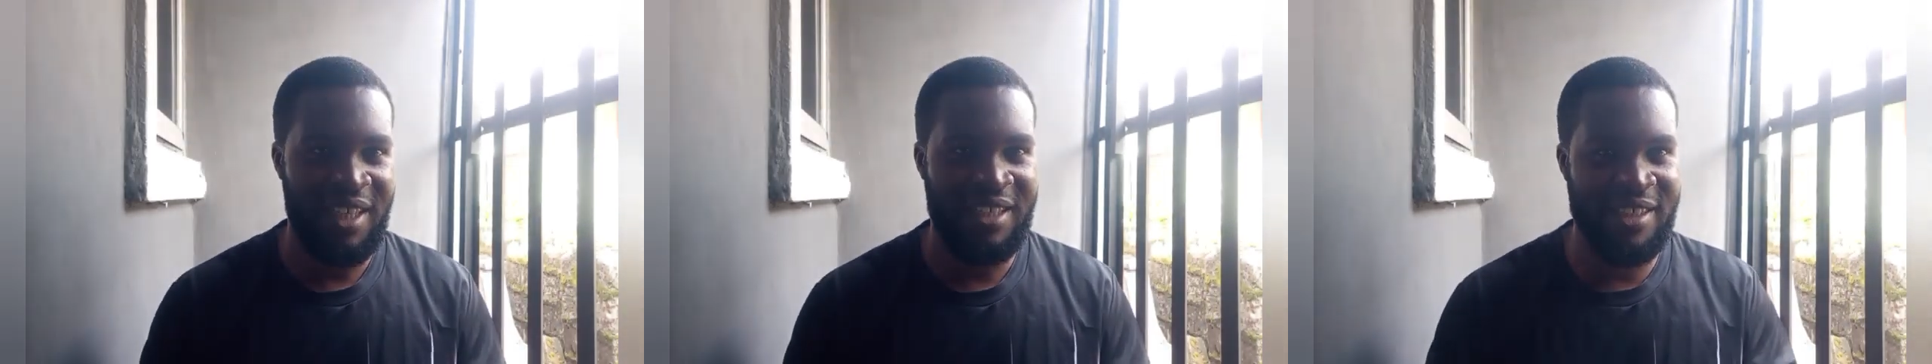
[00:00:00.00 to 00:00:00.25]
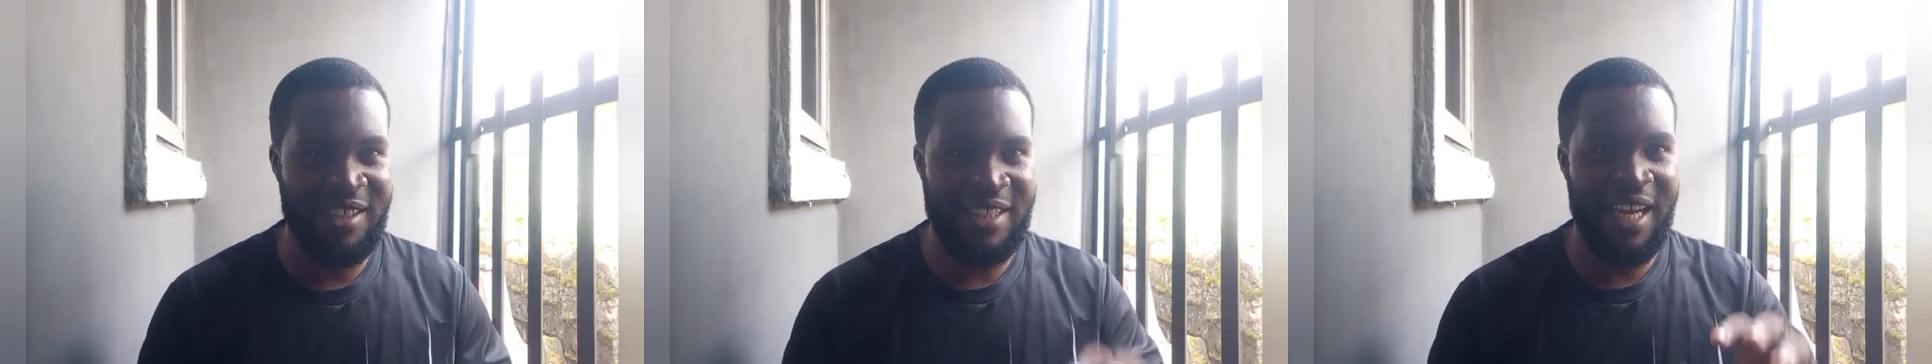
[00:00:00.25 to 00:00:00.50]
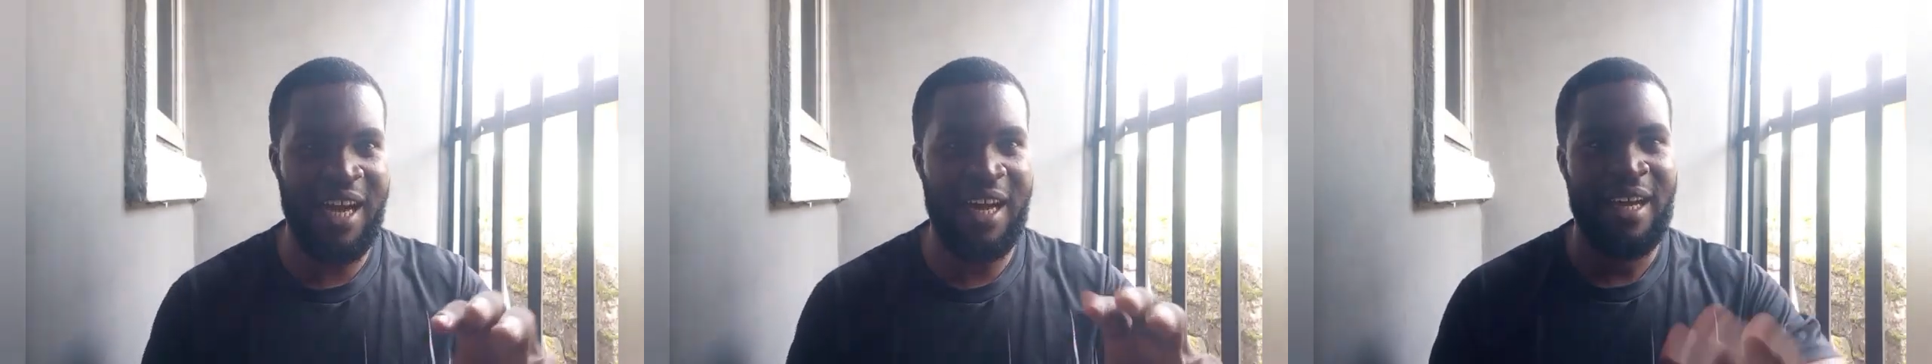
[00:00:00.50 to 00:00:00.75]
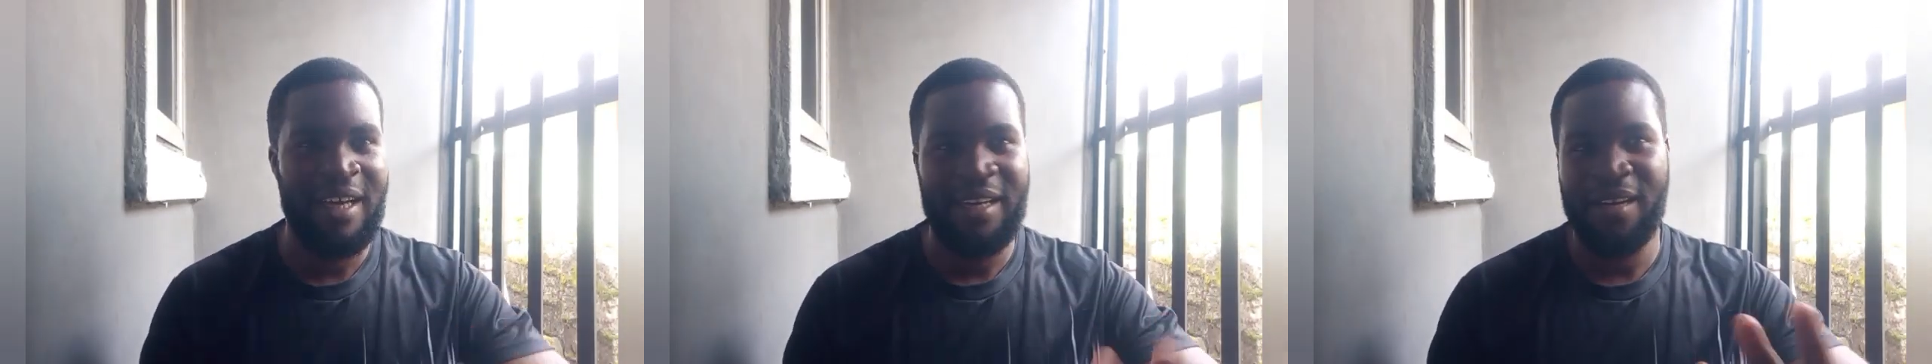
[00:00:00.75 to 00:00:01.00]
These
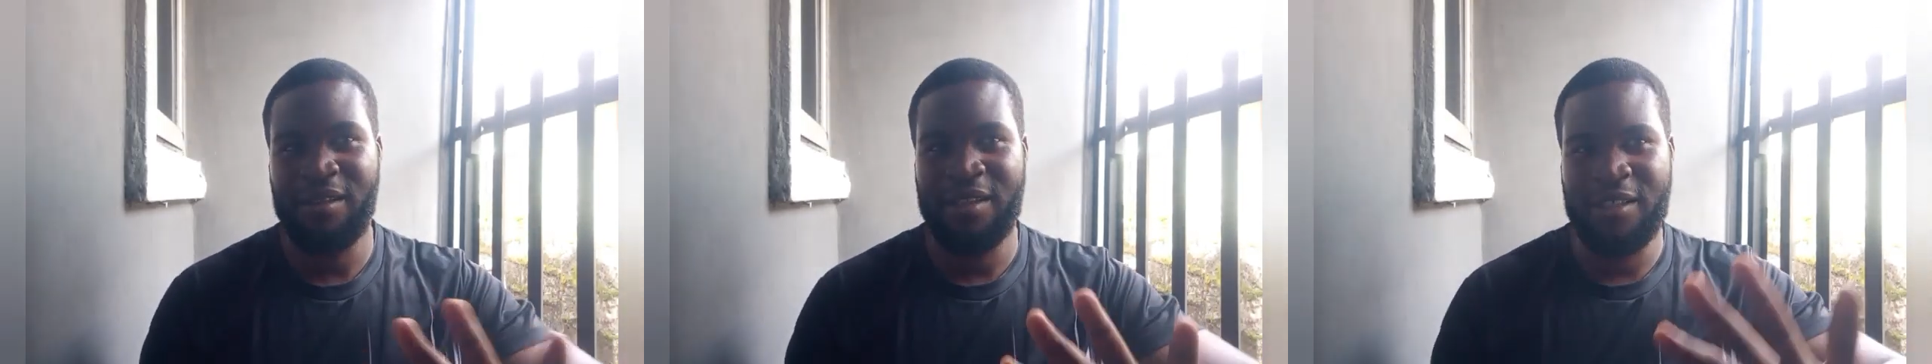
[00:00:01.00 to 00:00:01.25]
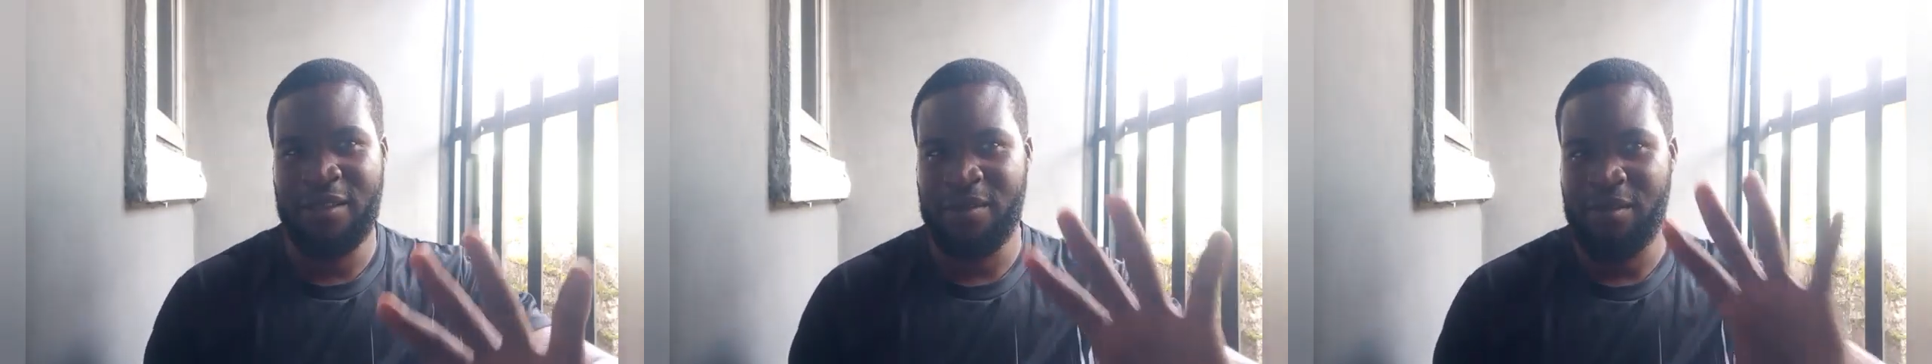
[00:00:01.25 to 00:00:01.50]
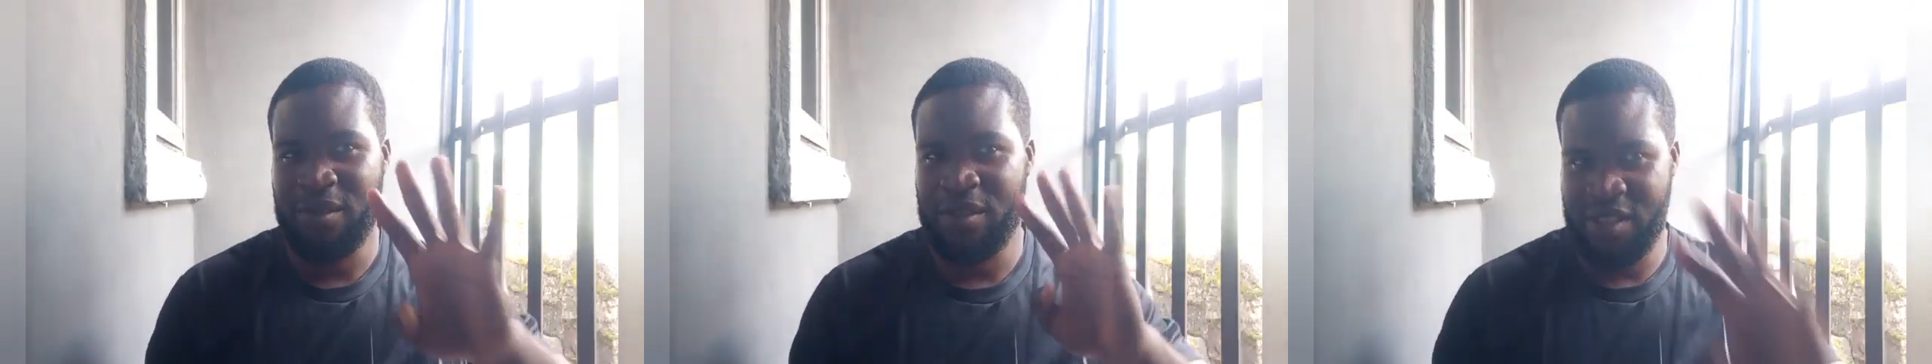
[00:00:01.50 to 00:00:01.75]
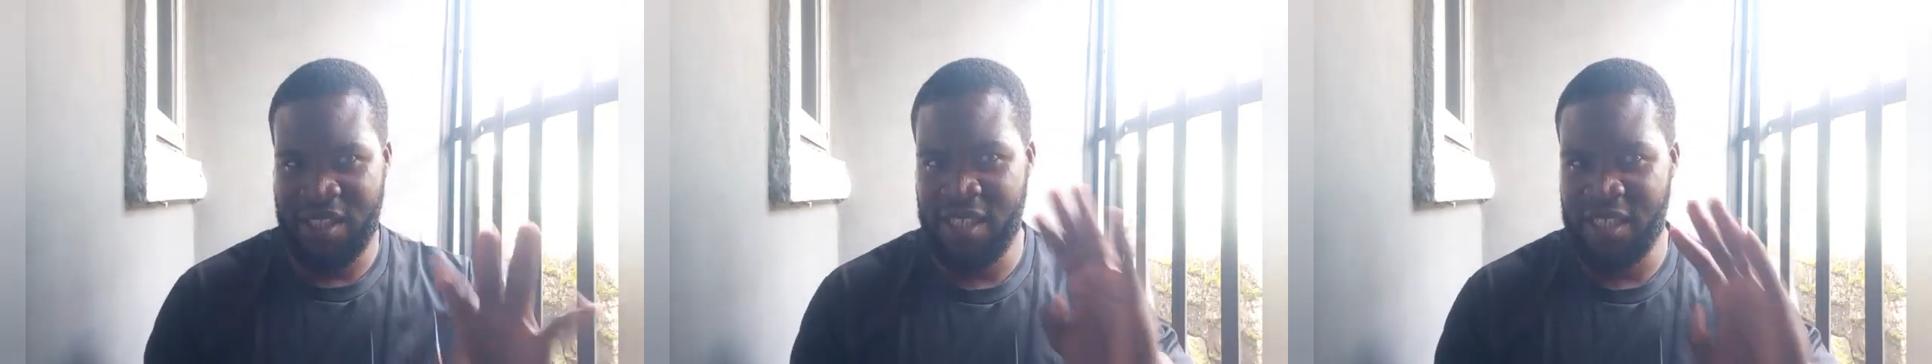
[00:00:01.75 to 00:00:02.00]
are the
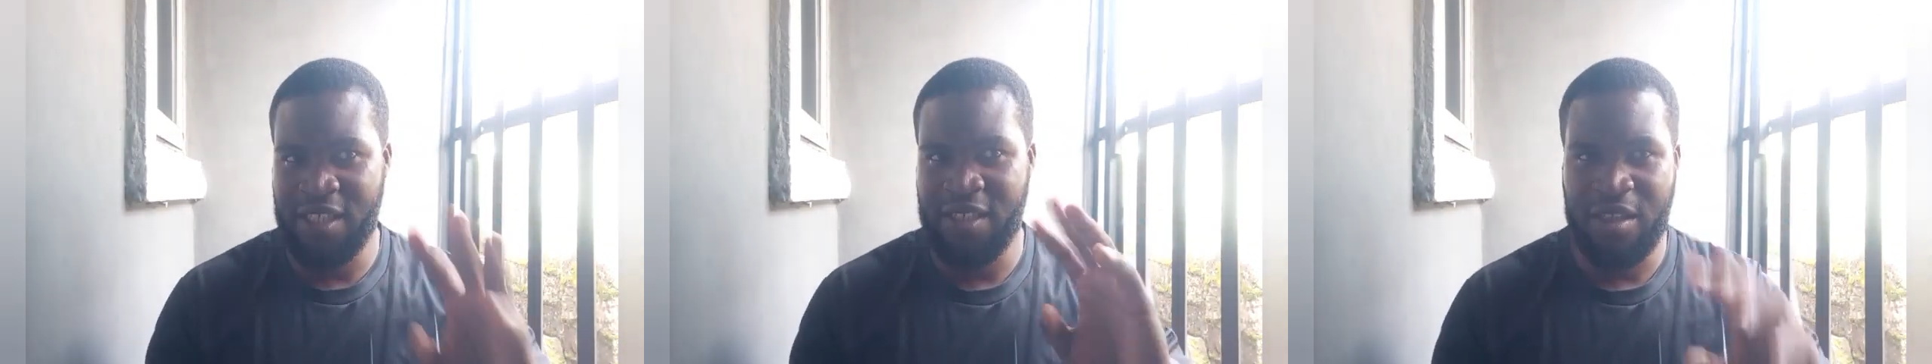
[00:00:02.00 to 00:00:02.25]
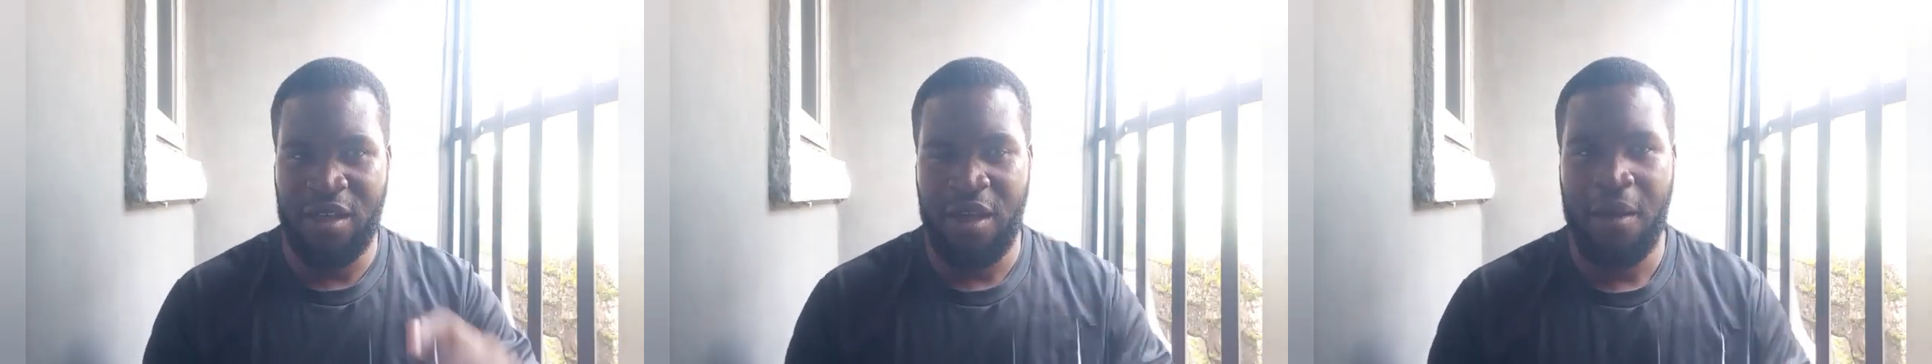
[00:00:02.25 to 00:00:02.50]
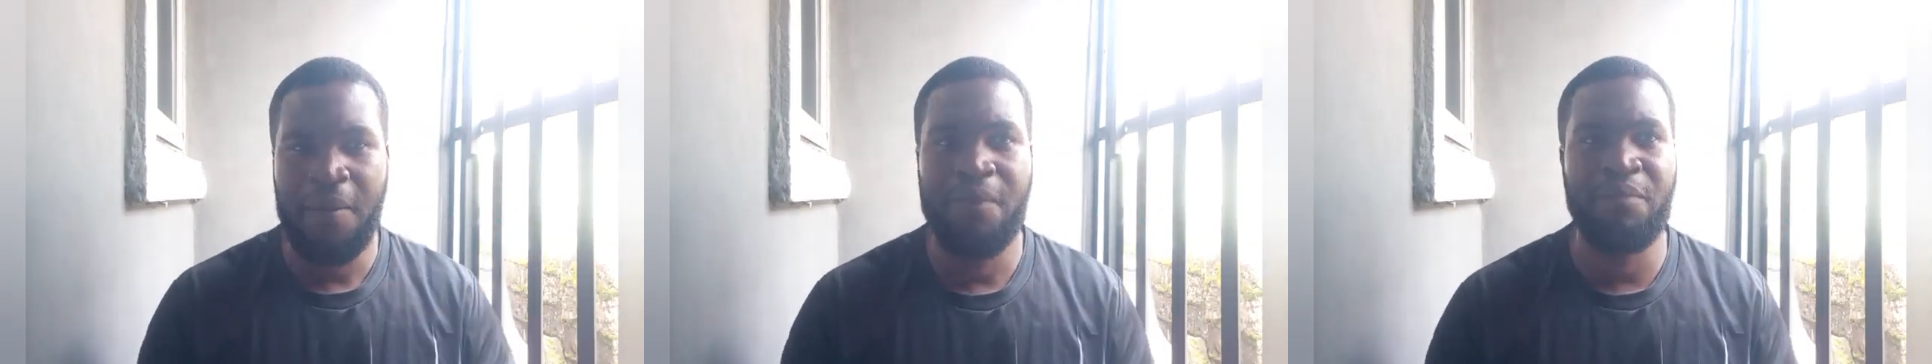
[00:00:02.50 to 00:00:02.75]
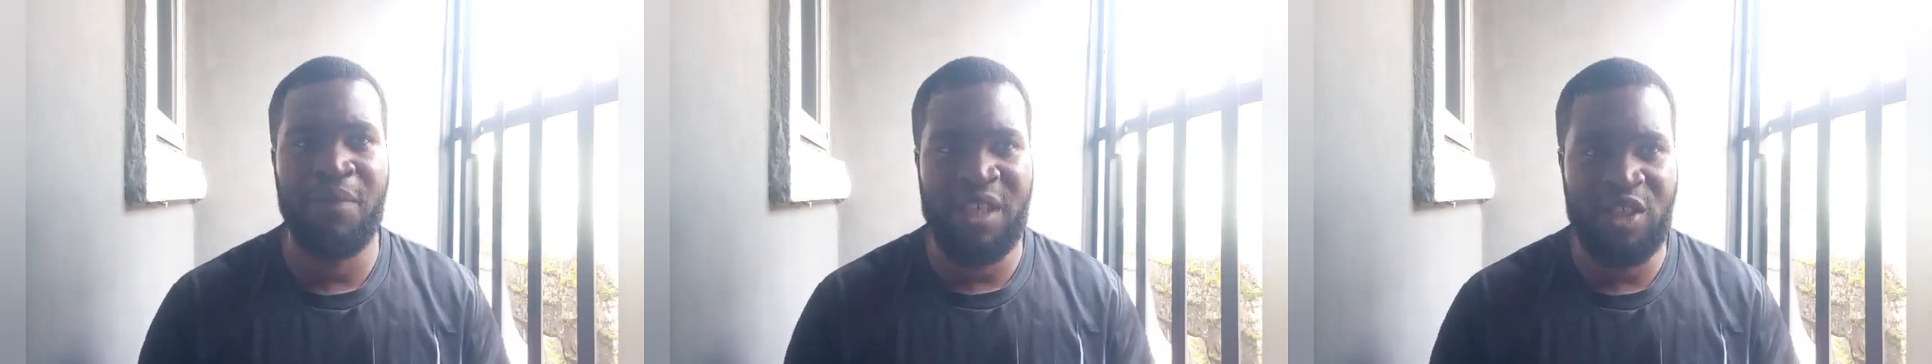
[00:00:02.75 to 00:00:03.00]
three
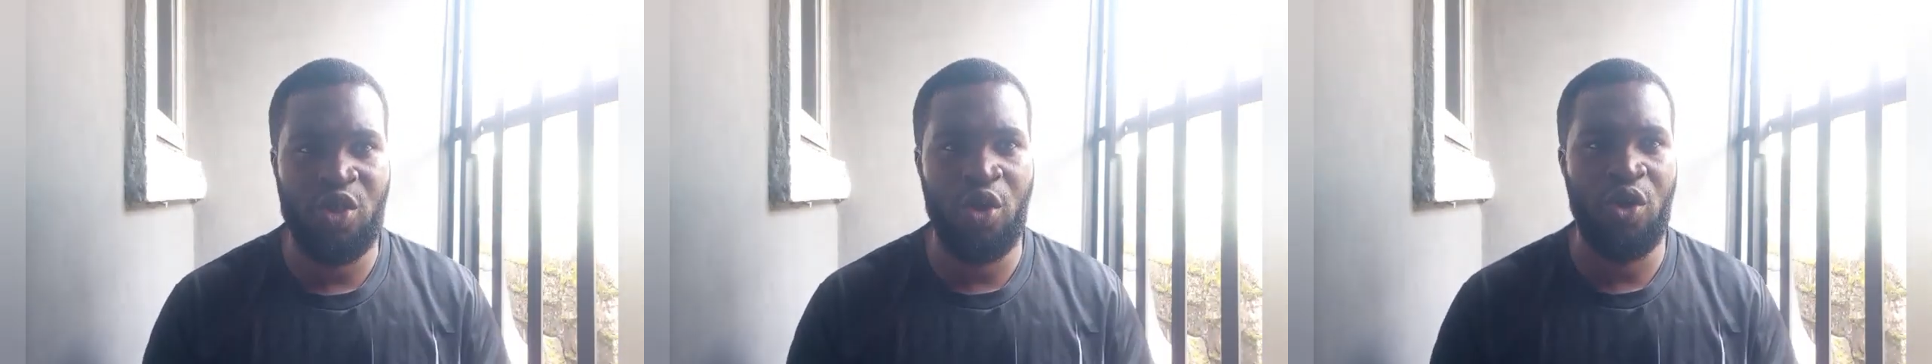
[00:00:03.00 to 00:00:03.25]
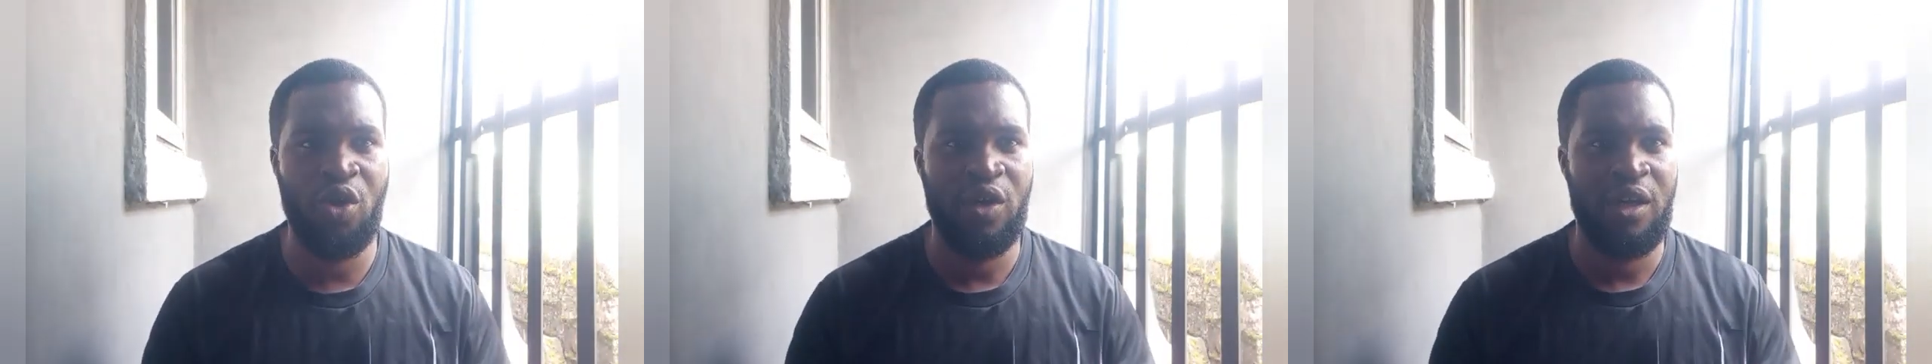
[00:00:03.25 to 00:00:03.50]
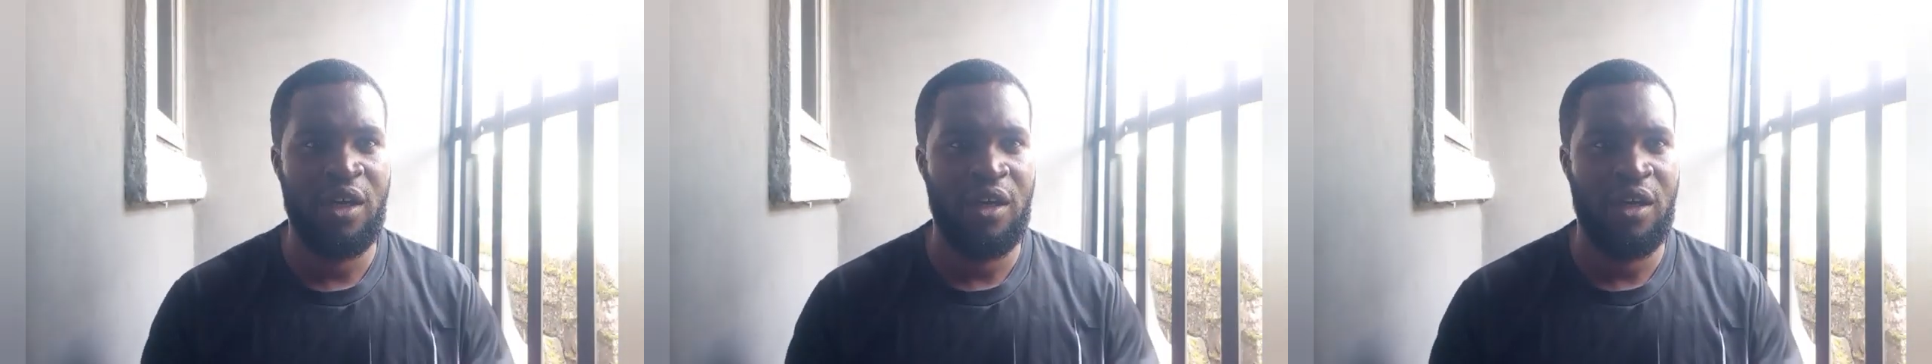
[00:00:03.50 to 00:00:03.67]
major